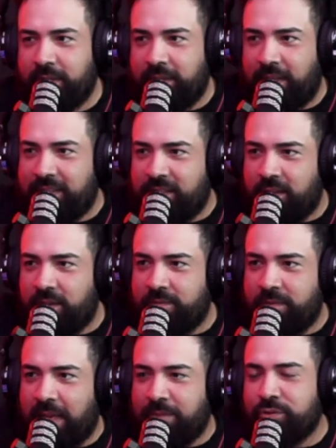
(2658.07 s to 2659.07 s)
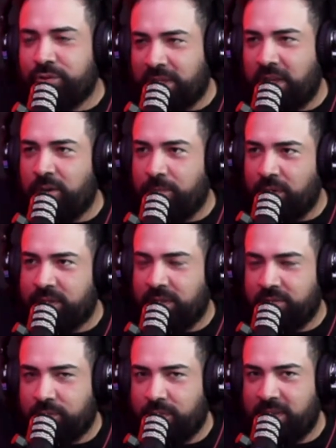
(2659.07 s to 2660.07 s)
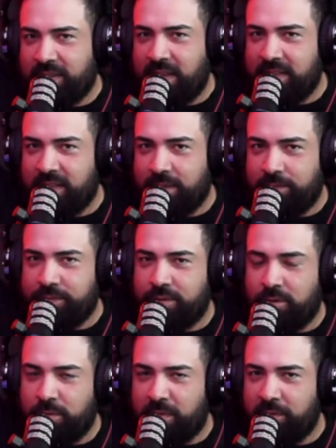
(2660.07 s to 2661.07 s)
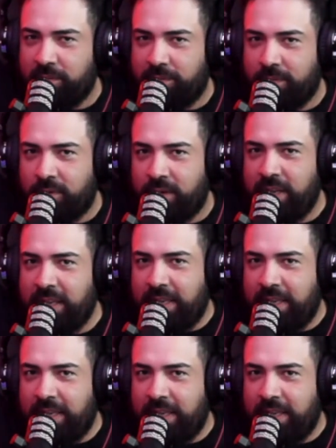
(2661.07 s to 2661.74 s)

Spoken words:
I was looking at her books. I was criticizing. I was throwing them on the floor.